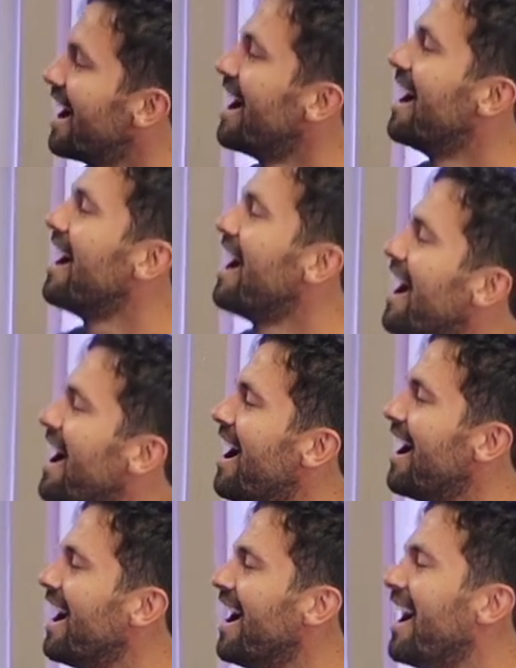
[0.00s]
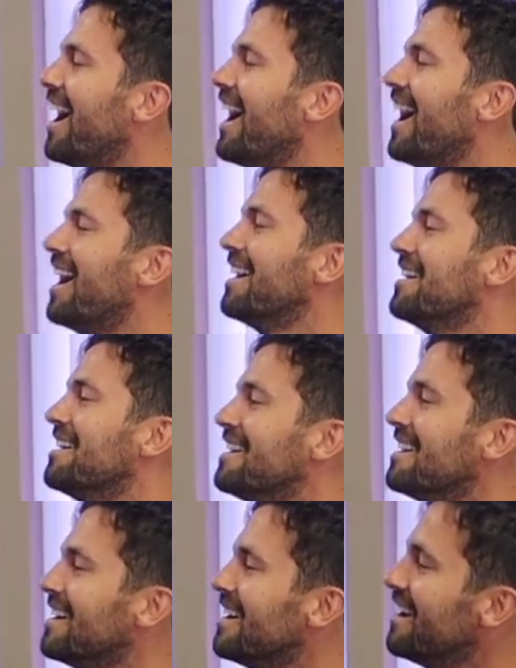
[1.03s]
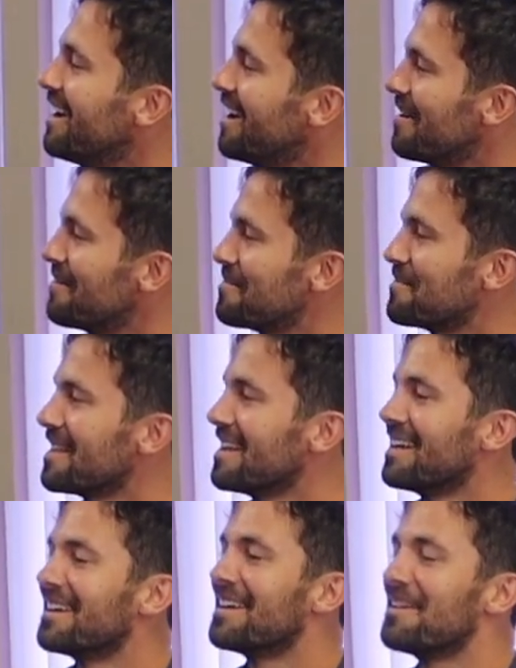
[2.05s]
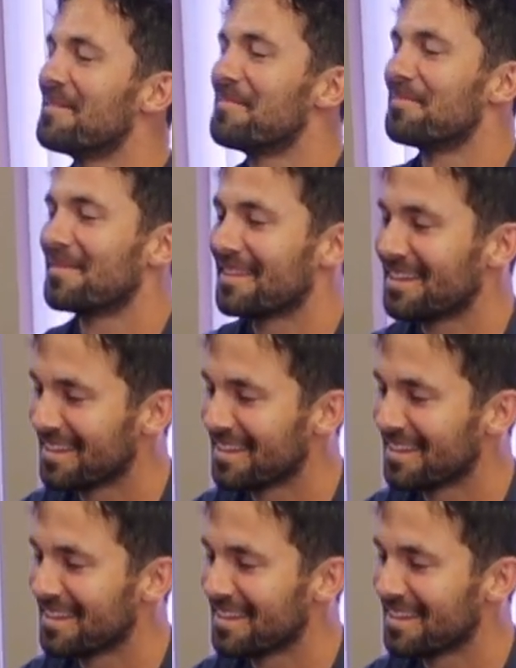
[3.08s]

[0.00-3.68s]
scared. It didn't hurt, I just got scared.